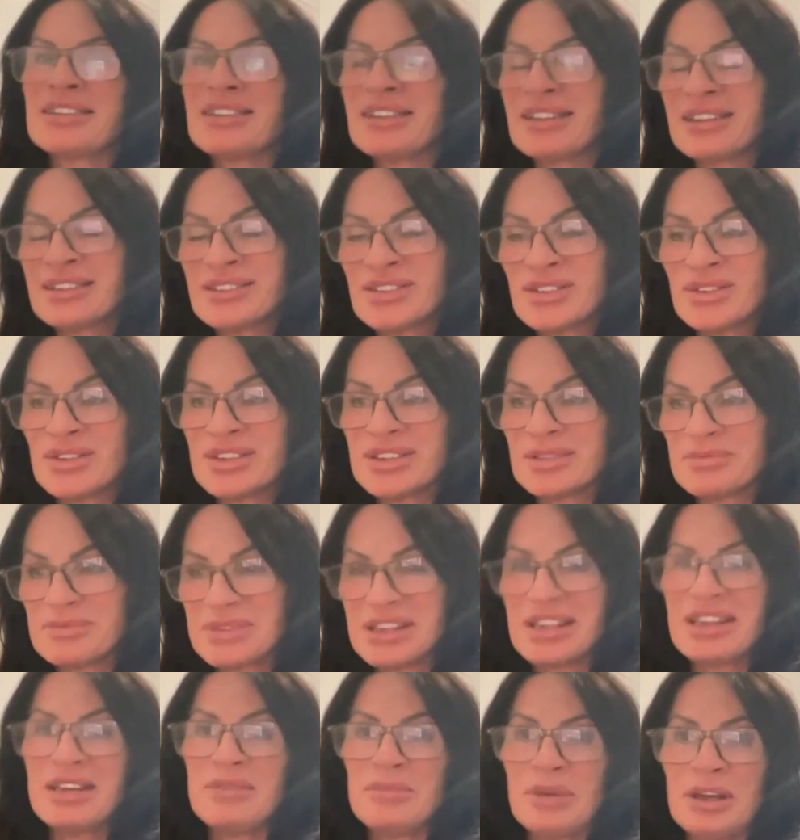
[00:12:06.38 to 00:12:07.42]
I took some
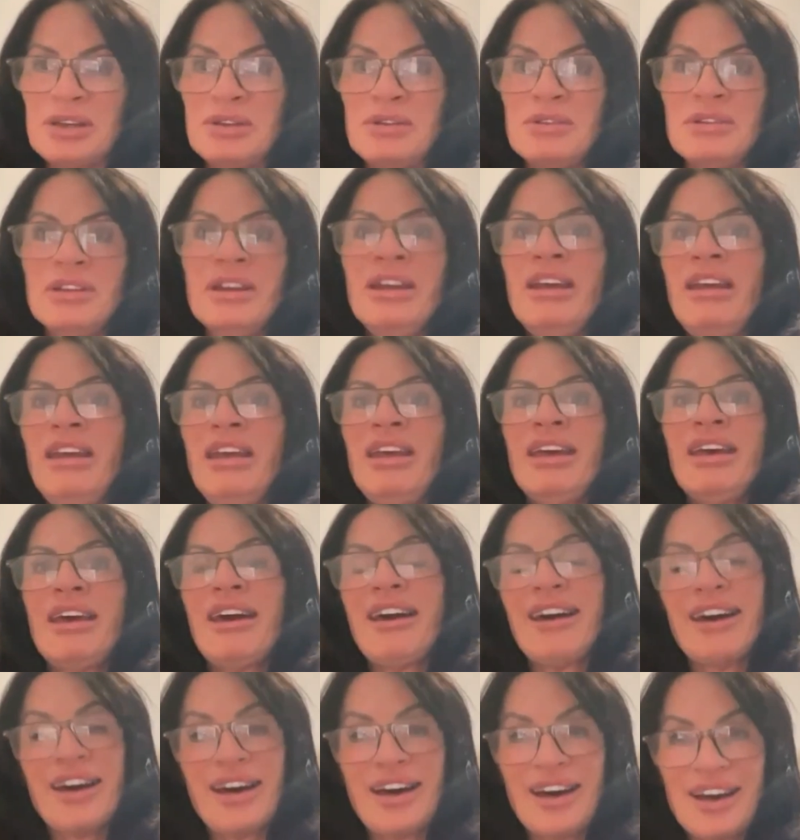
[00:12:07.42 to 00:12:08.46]
time out.
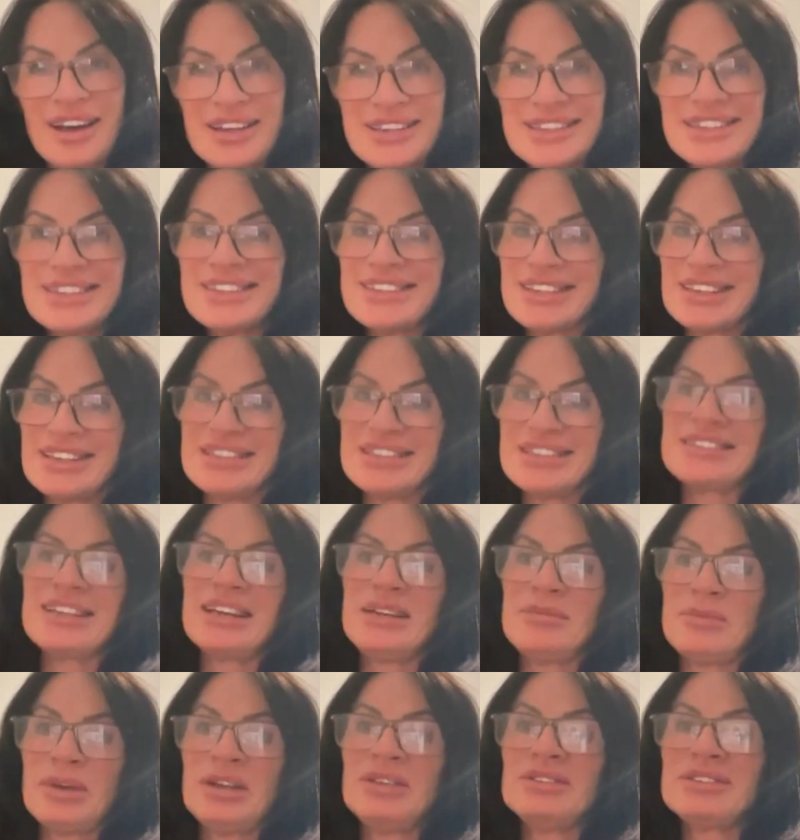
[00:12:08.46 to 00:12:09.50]
I had to take
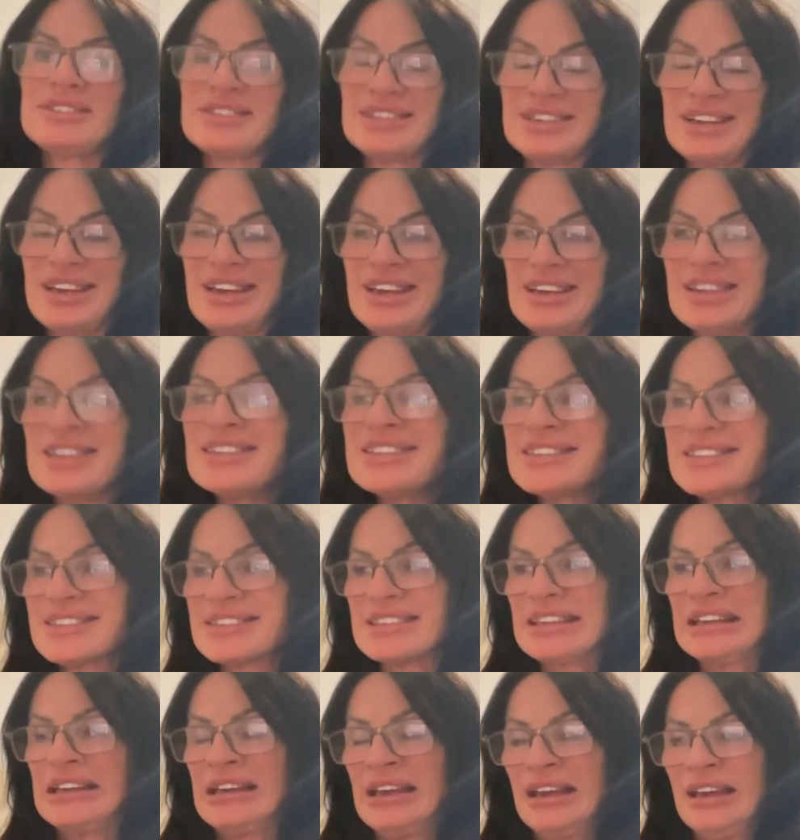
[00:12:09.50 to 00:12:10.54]
time out to
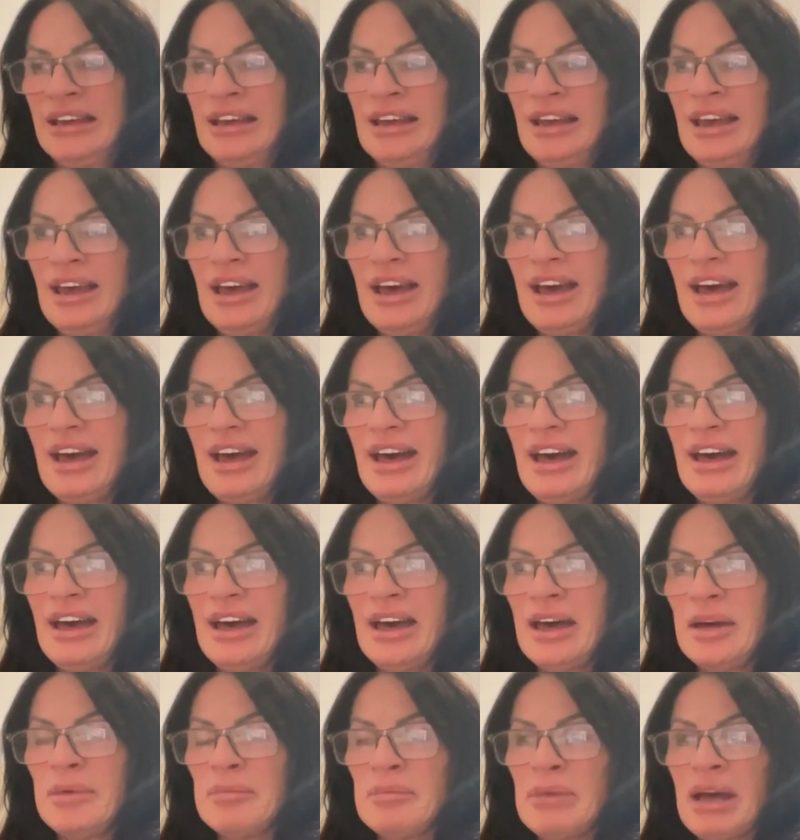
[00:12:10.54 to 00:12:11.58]
rest
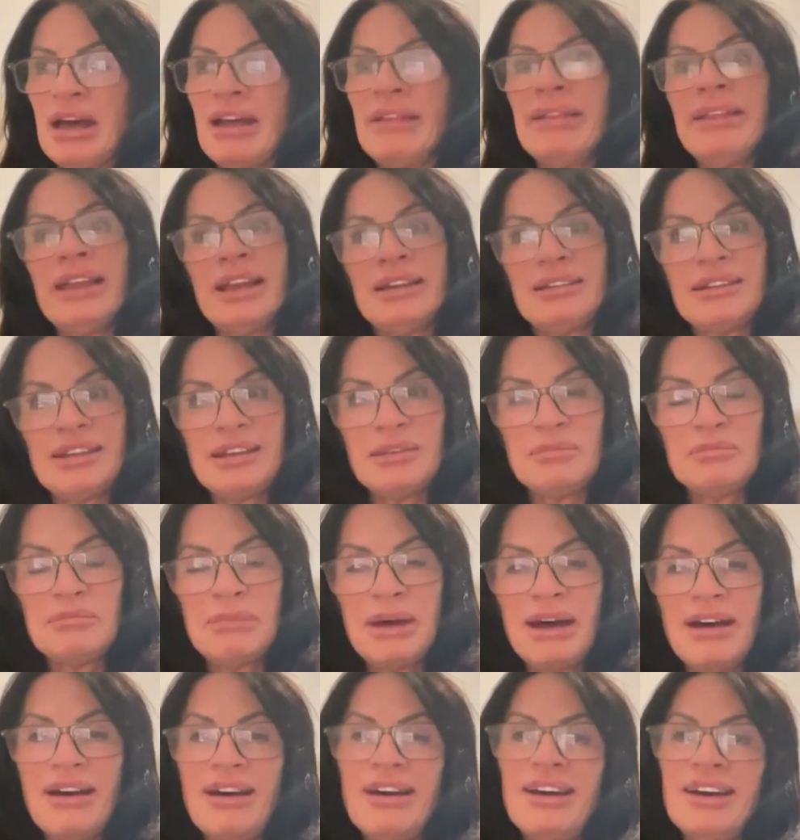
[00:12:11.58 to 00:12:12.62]
and then come
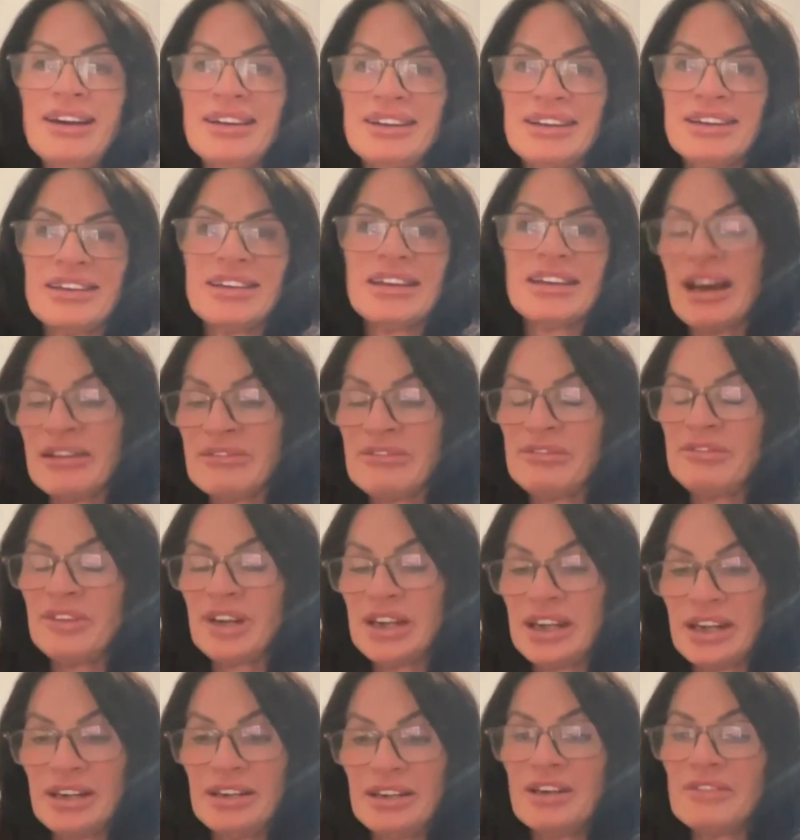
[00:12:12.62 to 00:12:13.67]
back.
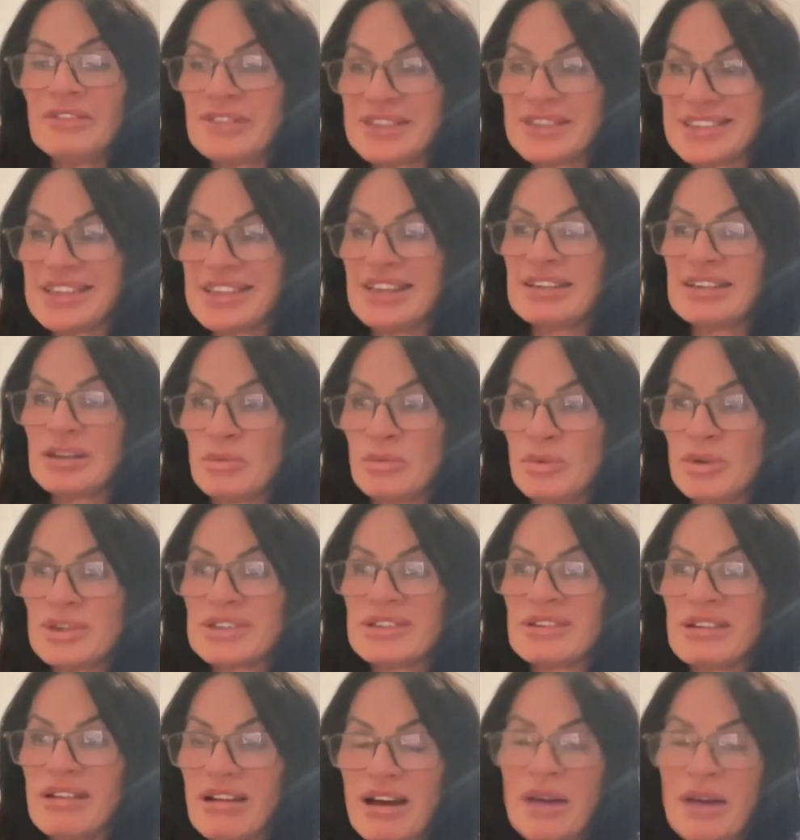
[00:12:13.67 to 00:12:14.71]
Funny enough, I said I
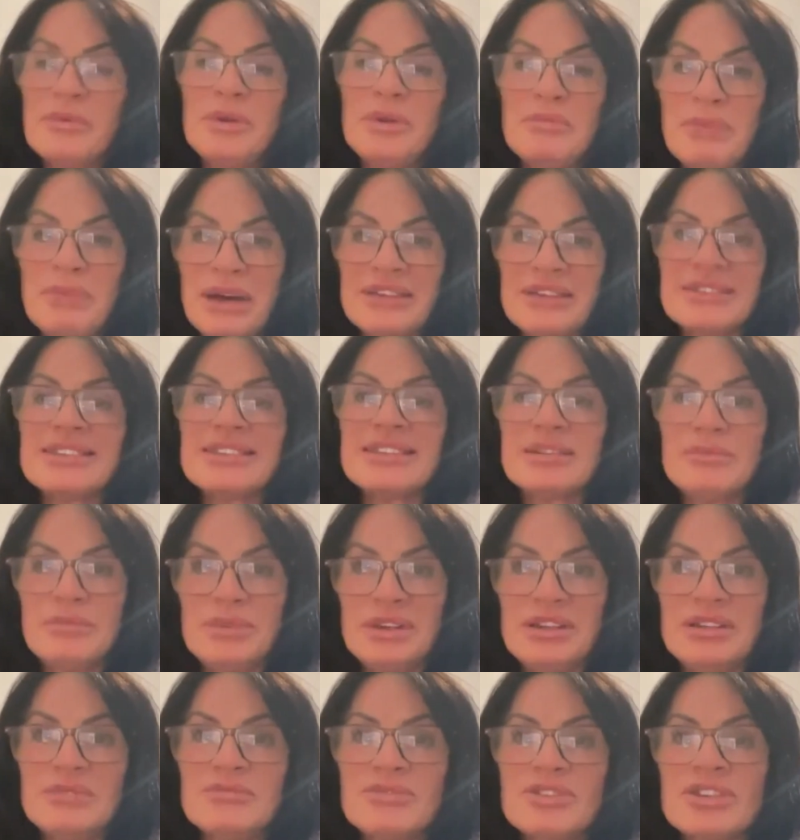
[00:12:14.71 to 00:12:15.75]
wasn't coming back to
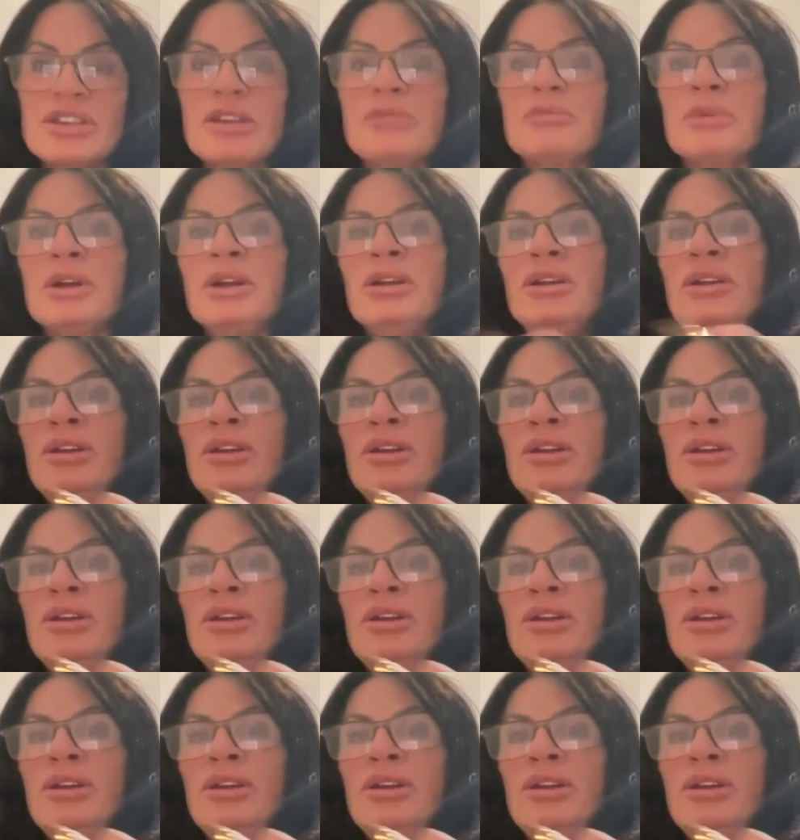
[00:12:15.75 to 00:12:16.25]
mediumship.